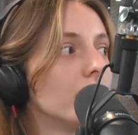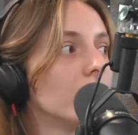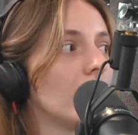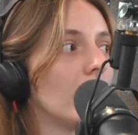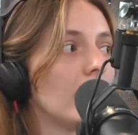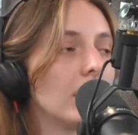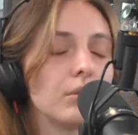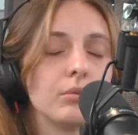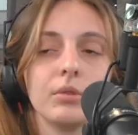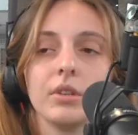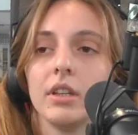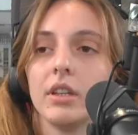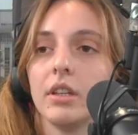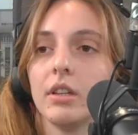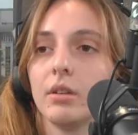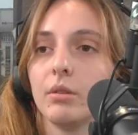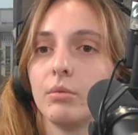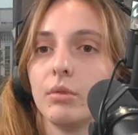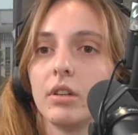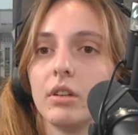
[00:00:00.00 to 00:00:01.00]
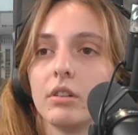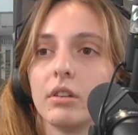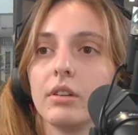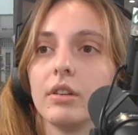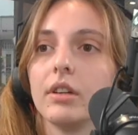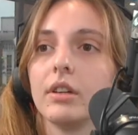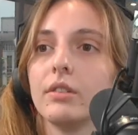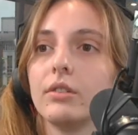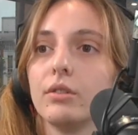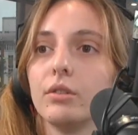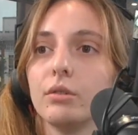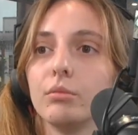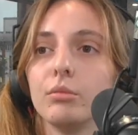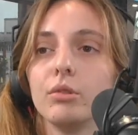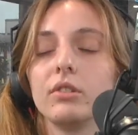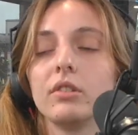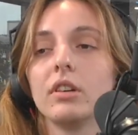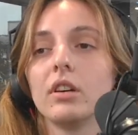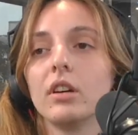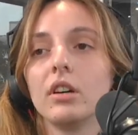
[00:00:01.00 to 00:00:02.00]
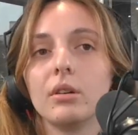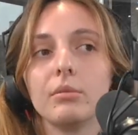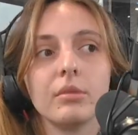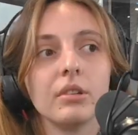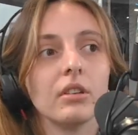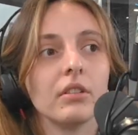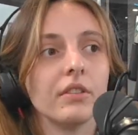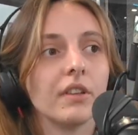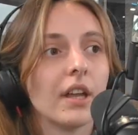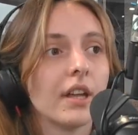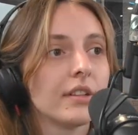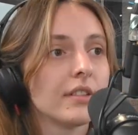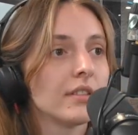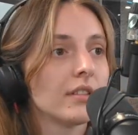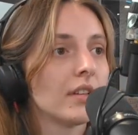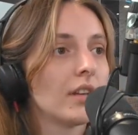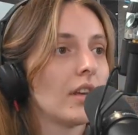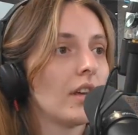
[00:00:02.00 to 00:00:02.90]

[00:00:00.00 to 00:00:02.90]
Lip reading: like we were going to museum and all of that.